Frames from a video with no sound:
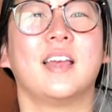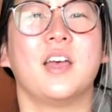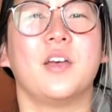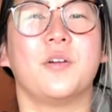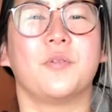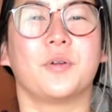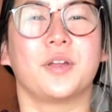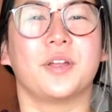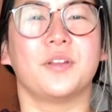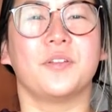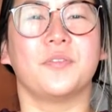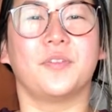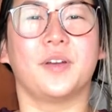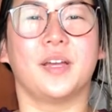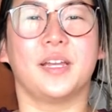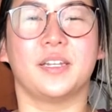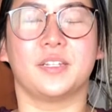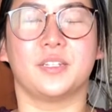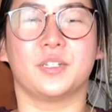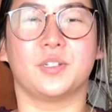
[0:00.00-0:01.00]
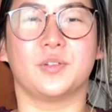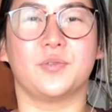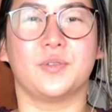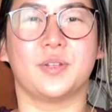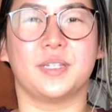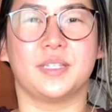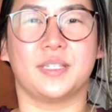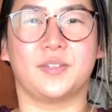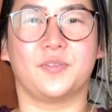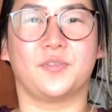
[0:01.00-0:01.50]
We're going to find a
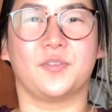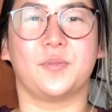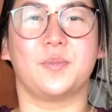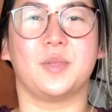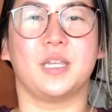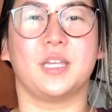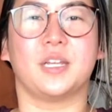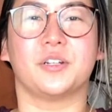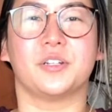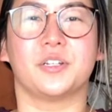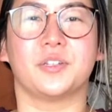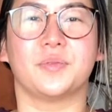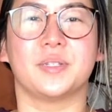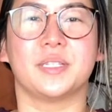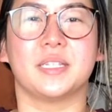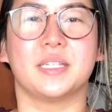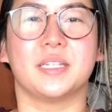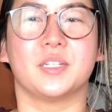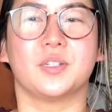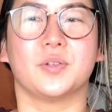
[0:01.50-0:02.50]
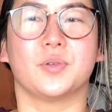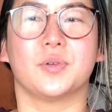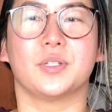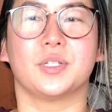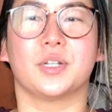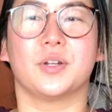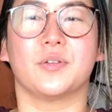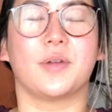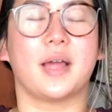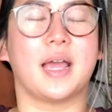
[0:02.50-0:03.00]
twist from here, twisting towards
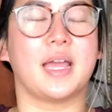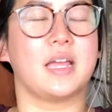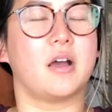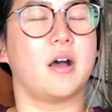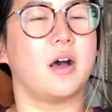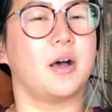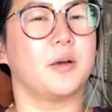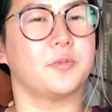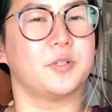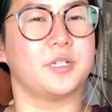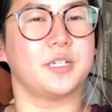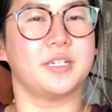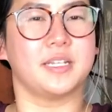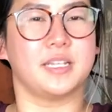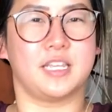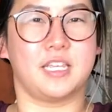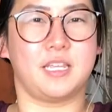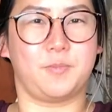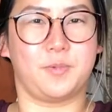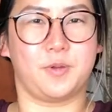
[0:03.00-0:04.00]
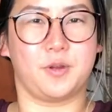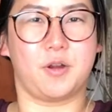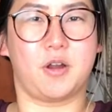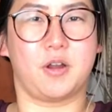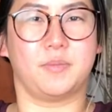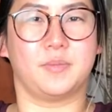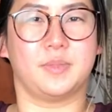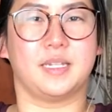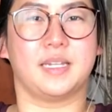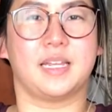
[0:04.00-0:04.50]
our right. Option to keep your
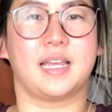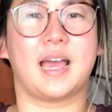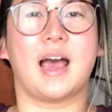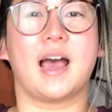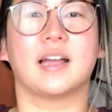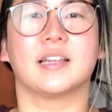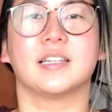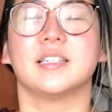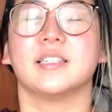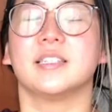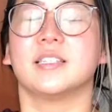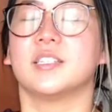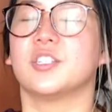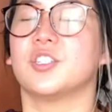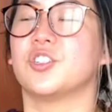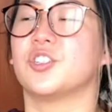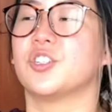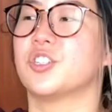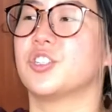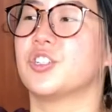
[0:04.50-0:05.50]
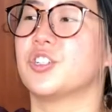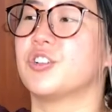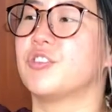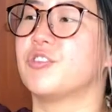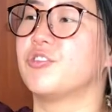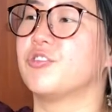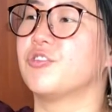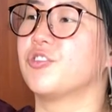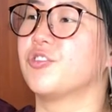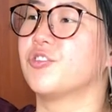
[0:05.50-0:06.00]
arms in cactus as you just turn
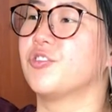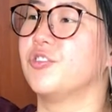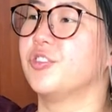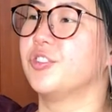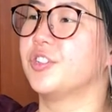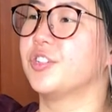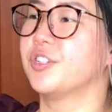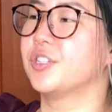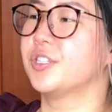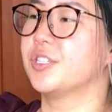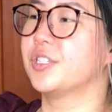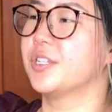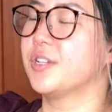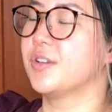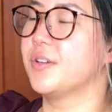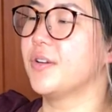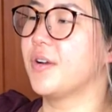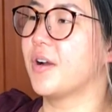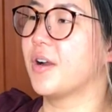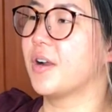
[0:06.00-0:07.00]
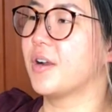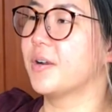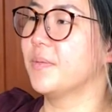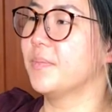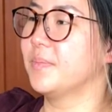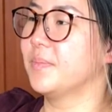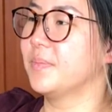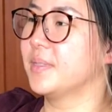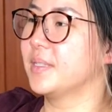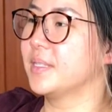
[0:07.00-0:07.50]
your shoulders and your
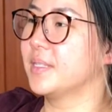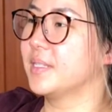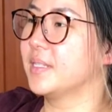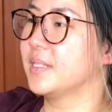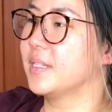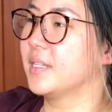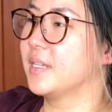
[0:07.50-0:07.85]
arms.